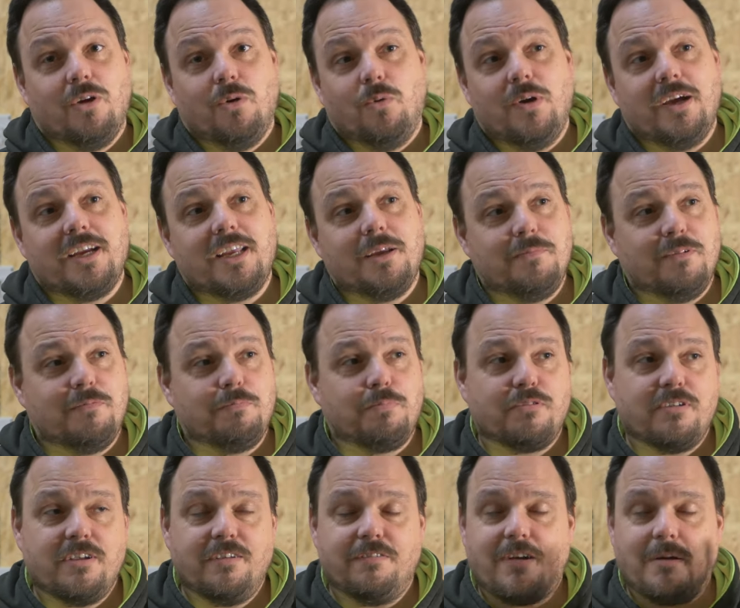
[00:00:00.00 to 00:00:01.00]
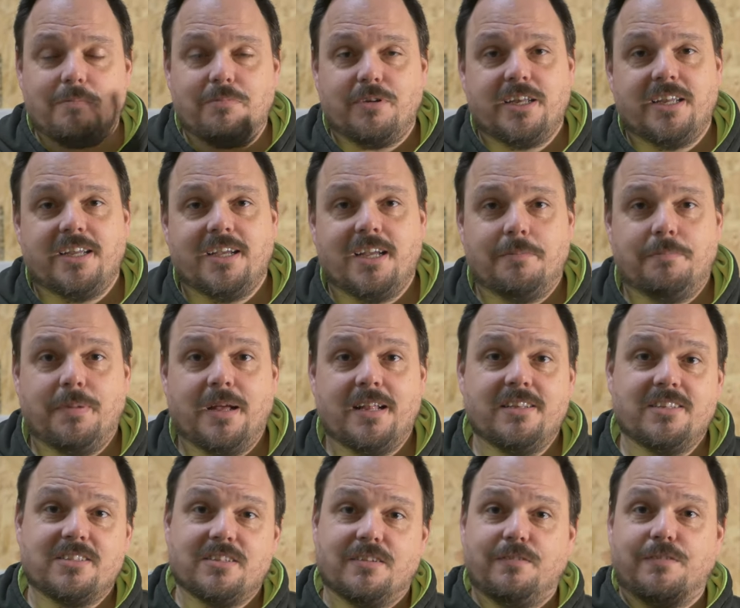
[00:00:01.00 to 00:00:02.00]
working with prefabricated
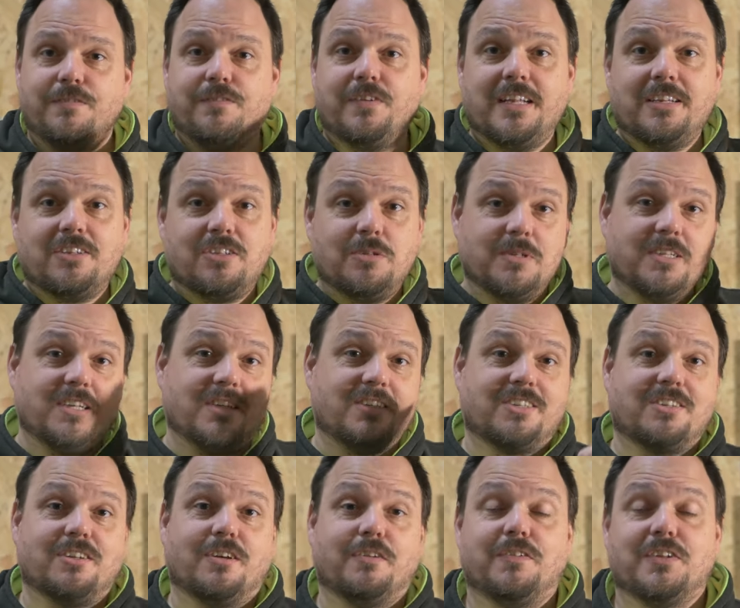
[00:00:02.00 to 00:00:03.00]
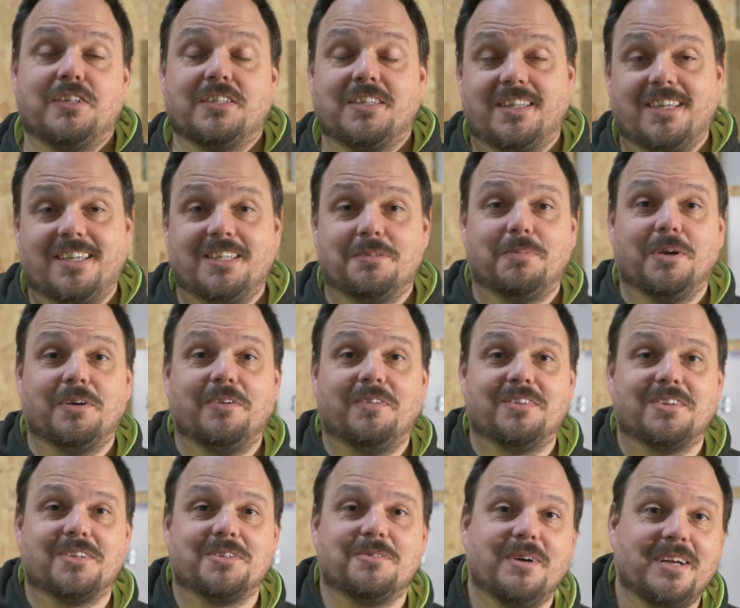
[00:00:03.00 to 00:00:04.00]
bends and fitting some of this stuff into these
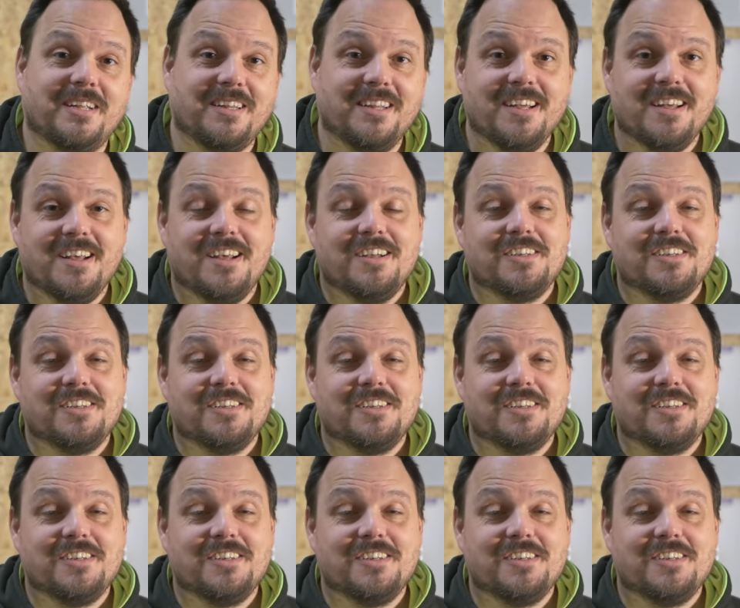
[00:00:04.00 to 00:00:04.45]
booths as well.